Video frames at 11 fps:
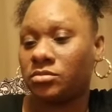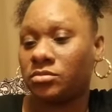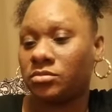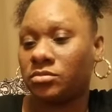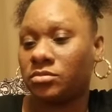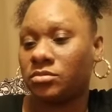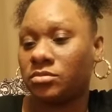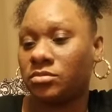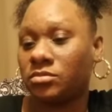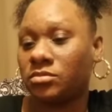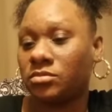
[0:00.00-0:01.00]

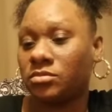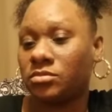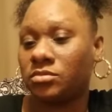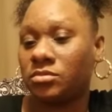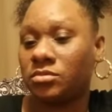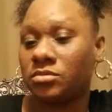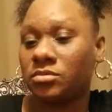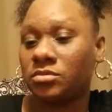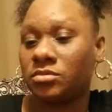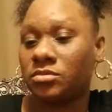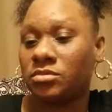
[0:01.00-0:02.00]

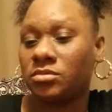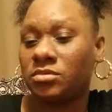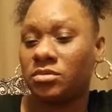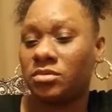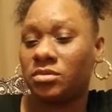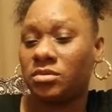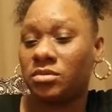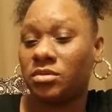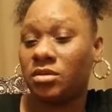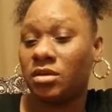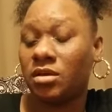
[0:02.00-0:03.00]

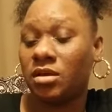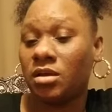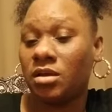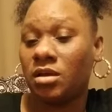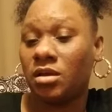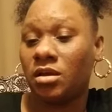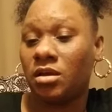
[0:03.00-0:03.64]
Nothing is said.